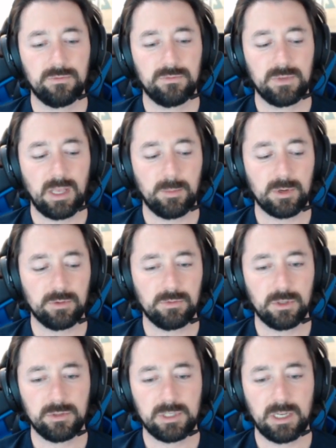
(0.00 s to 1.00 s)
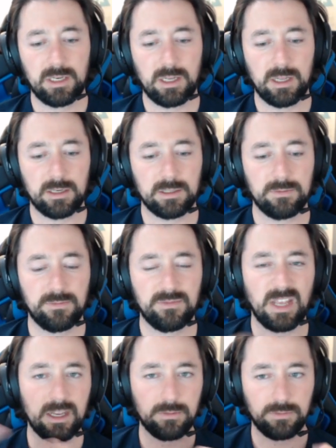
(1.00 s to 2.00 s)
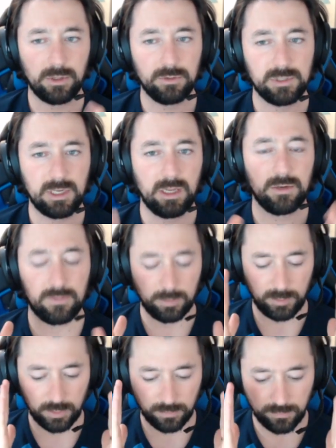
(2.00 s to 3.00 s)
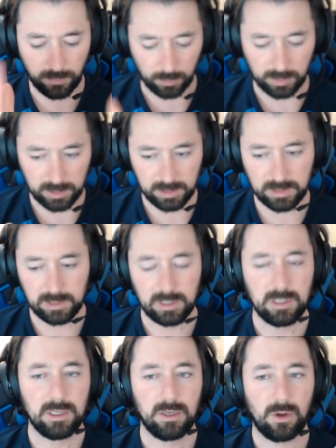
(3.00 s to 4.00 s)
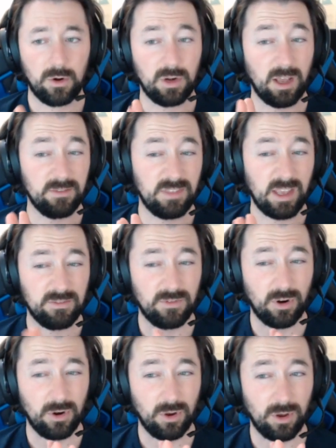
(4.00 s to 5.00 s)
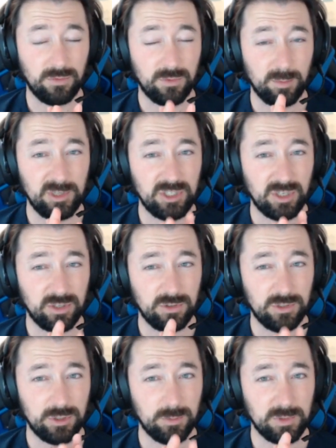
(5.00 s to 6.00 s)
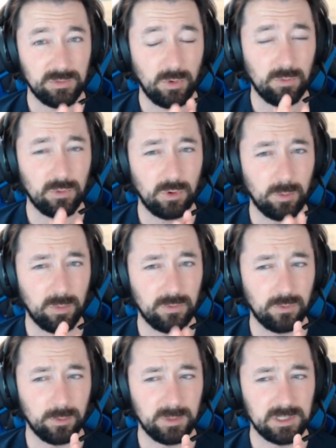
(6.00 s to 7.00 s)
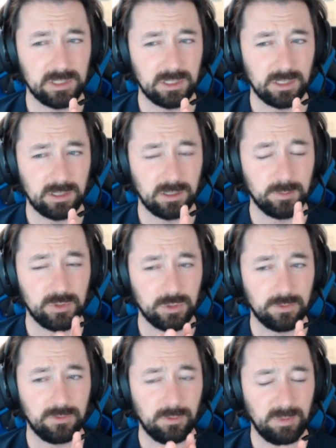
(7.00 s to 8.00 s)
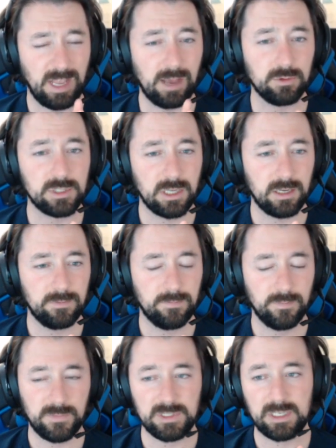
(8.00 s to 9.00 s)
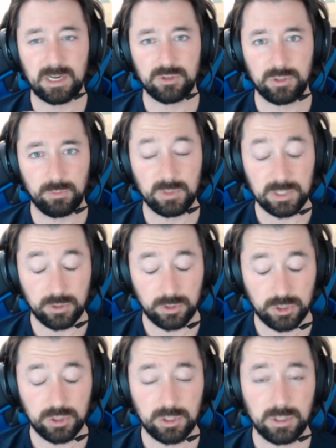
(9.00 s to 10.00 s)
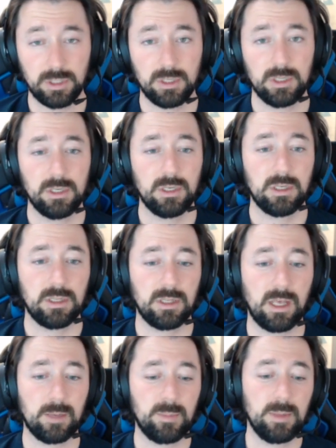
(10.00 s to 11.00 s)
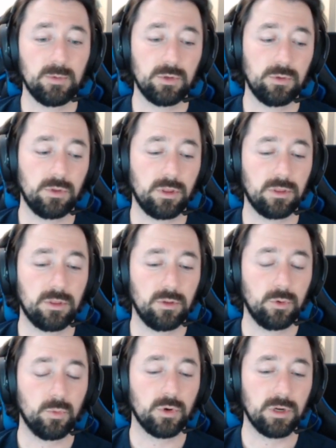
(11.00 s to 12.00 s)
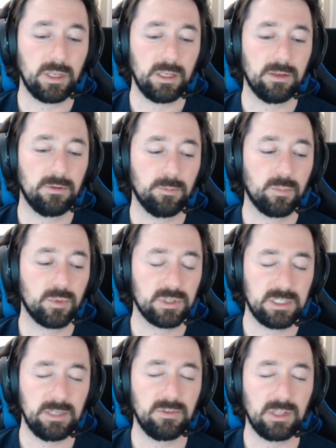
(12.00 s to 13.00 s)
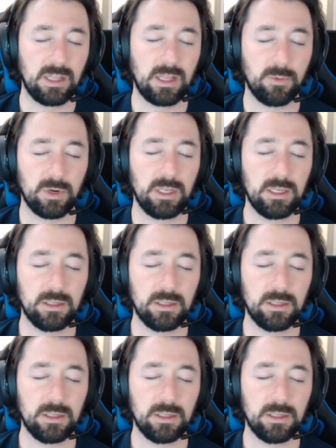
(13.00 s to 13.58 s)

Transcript: chemical flow state and fake flow state from your focus are not that far off from each other in terms of overall performance, like observed from the outside. This is actually research that people who were perceiving that they were in